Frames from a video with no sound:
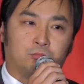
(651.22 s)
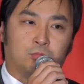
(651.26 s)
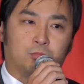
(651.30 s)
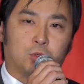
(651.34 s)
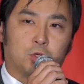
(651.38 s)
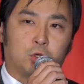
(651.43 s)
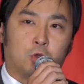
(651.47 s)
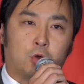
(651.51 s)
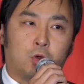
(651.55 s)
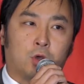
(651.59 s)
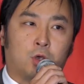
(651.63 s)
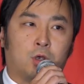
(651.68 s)

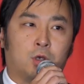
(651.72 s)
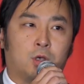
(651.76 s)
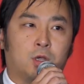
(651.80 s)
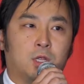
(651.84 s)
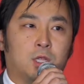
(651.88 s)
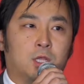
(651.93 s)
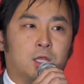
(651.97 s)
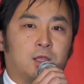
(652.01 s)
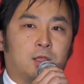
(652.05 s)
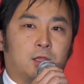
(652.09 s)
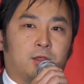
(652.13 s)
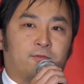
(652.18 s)
lower
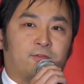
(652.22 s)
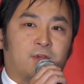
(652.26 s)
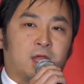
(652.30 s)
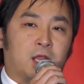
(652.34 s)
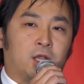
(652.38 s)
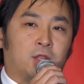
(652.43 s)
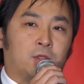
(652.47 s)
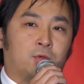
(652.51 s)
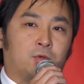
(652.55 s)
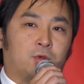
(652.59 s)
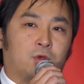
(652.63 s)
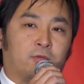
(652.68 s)

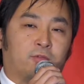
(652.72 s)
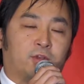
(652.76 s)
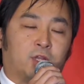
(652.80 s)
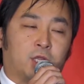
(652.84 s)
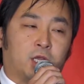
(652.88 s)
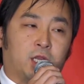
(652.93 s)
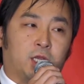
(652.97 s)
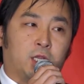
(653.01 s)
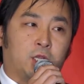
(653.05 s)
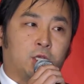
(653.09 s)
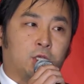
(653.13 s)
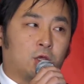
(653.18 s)
value of the
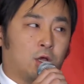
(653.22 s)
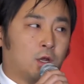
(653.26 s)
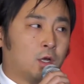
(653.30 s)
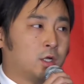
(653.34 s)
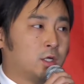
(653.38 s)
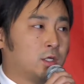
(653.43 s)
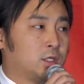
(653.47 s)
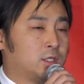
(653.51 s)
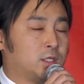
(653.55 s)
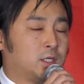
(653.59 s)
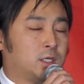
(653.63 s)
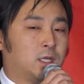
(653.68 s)
Canadian
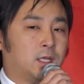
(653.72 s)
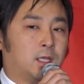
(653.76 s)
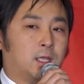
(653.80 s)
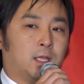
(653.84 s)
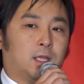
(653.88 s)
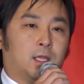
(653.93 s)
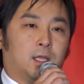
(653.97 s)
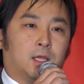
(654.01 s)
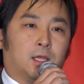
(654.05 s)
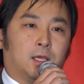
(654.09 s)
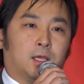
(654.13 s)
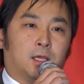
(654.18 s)
dollars
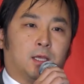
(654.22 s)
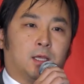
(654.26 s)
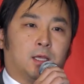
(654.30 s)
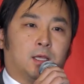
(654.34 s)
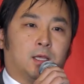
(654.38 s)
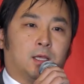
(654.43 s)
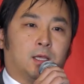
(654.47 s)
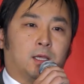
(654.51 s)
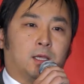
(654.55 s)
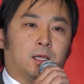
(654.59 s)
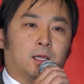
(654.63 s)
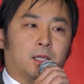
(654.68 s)

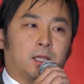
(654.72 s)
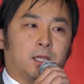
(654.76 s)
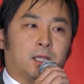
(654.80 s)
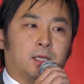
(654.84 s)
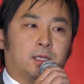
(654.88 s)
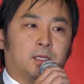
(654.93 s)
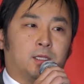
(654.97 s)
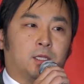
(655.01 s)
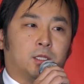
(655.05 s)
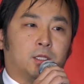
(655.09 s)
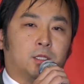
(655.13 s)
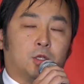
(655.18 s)

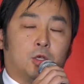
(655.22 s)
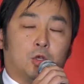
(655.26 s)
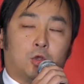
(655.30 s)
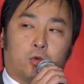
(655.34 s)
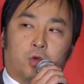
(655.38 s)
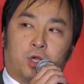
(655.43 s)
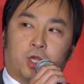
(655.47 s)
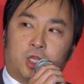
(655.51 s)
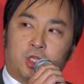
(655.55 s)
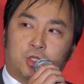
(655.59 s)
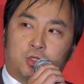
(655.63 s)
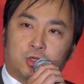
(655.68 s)
and the
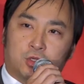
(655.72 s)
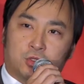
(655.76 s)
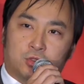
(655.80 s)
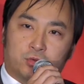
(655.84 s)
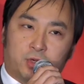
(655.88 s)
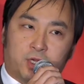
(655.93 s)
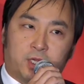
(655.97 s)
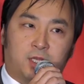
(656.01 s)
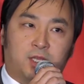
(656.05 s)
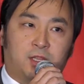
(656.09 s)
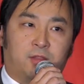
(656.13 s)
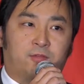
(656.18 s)
lower interest
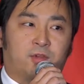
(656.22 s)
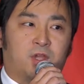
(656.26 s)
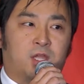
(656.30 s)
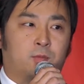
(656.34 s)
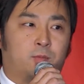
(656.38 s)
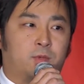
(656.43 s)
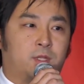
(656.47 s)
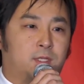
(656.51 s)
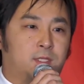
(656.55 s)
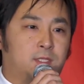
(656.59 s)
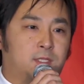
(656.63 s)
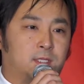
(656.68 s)
rate
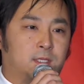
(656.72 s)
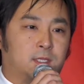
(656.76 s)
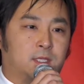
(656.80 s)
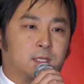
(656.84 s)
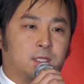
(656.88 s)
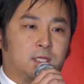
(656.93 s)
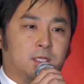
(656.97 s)
environment.